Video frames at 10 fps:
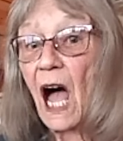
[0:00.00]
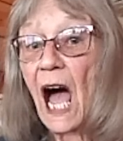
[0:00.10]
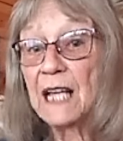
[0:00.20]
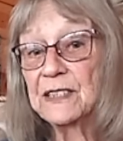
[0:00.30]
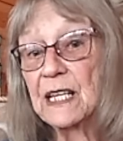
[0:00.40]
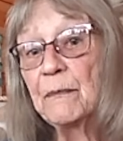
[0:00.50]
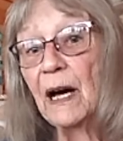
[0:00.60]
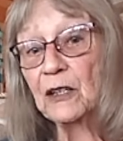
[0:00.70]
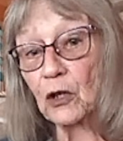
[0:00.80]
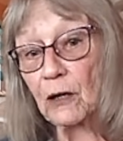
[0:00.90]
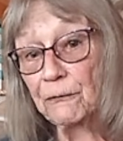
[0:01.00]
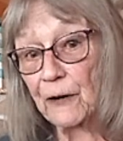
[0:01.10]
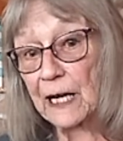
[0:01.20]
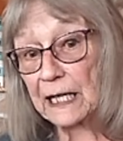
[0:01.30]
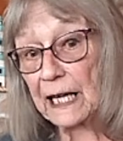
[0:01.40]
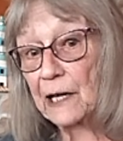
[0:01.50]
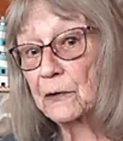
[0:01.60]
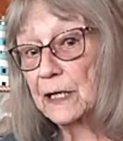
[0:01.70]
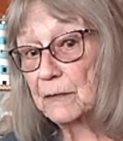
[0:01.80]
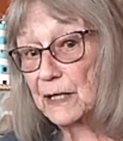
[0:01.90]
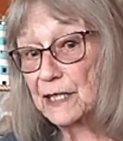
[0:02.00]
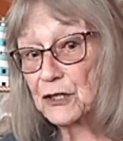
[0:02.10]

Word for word: I see my girlfriend carrying me